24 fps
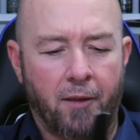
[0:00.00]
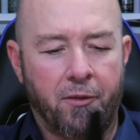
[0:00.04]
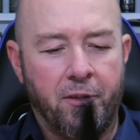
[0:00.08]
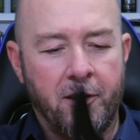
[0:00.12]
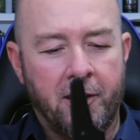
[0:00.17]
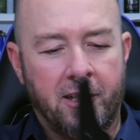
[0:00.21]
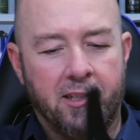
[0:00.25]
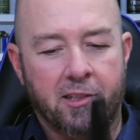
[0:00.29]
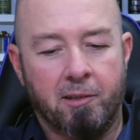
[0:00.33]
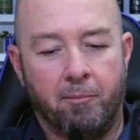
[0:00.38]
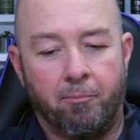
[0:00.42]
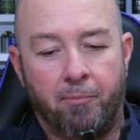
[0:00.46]

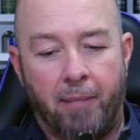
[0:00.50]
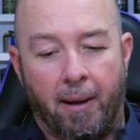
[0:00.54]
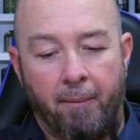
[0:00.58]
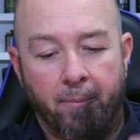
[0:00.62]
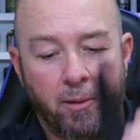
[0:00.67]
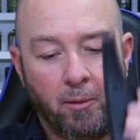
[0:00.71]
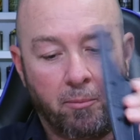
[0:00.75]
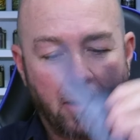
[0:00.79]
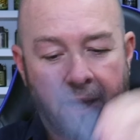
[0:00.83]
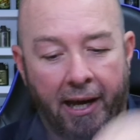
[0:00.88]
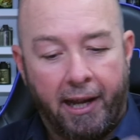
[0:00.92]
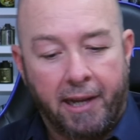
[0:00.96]
think some
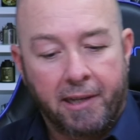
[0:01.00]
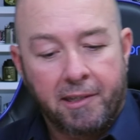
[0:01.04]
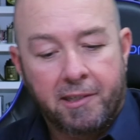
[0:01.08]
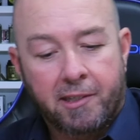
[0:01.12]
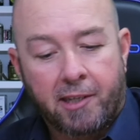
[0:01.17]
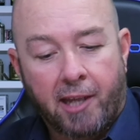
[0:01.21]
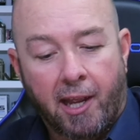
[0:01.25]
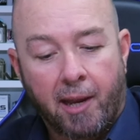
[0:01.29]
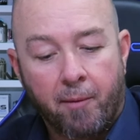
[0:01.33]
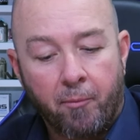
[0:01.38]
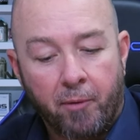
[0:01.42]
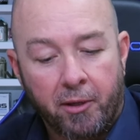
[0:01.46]
bumper blades
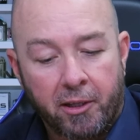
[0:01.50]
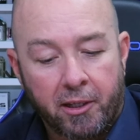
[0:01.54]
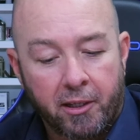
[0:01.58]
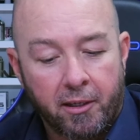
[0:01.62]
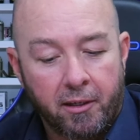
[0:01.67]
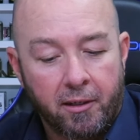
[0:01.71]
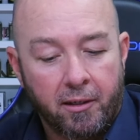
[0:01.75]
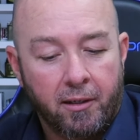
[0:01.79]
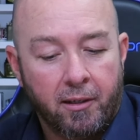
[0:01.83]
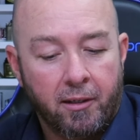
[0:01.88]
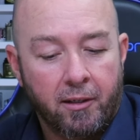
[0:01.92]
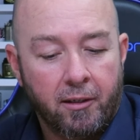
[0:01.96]
came with
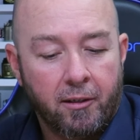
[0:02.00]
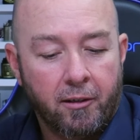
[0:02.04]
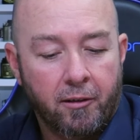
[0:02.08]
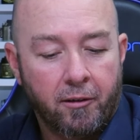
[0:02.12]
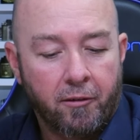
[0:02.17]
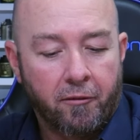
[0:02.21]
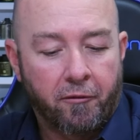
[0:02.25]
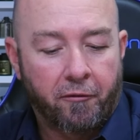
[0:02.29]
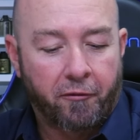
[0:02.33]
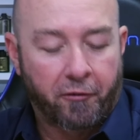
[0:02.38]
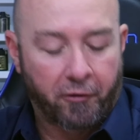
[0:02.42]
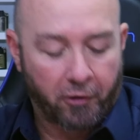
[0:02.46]
it
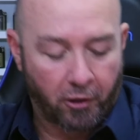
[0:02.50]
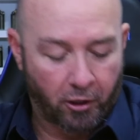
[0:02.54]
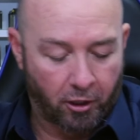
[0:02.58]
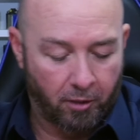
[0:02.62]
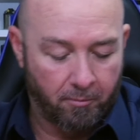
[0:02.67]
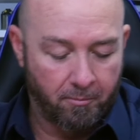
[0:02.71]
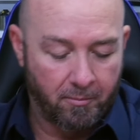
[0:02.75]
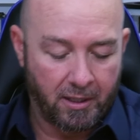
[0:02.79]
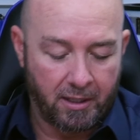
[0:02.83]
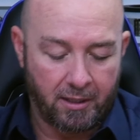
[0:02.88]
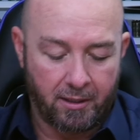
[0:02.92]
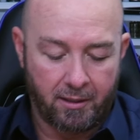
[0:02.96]

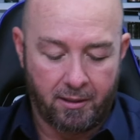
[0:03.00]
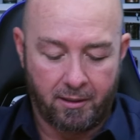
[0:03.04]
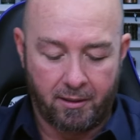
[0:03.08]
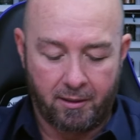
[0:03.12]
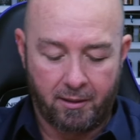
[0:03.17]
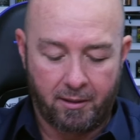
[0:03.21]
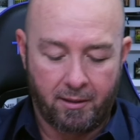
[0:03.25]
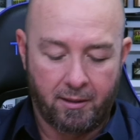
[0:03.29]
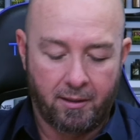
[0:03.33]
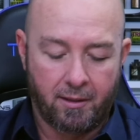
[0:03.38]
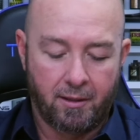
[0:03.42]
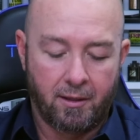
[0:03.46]
from
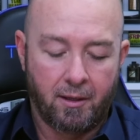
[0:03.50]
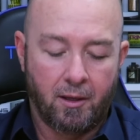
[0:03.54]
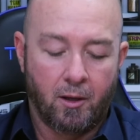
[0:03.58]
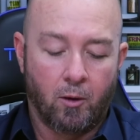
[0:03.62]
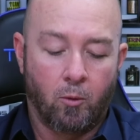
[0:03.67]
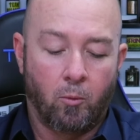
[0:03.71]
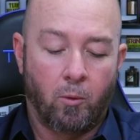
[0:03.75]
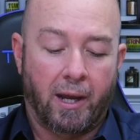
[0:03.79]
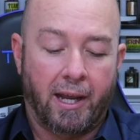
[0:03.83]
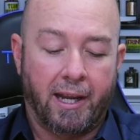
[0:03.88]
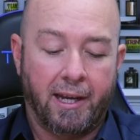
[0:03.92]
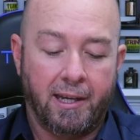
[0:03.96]

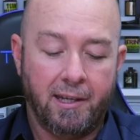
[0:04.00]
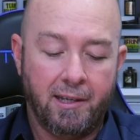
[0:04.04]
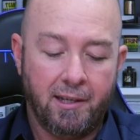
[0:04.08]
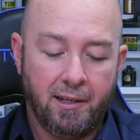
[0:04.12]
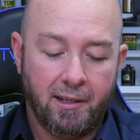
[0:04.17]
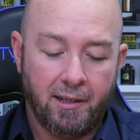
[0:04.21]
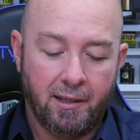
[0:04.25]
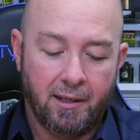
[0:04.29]
Wade,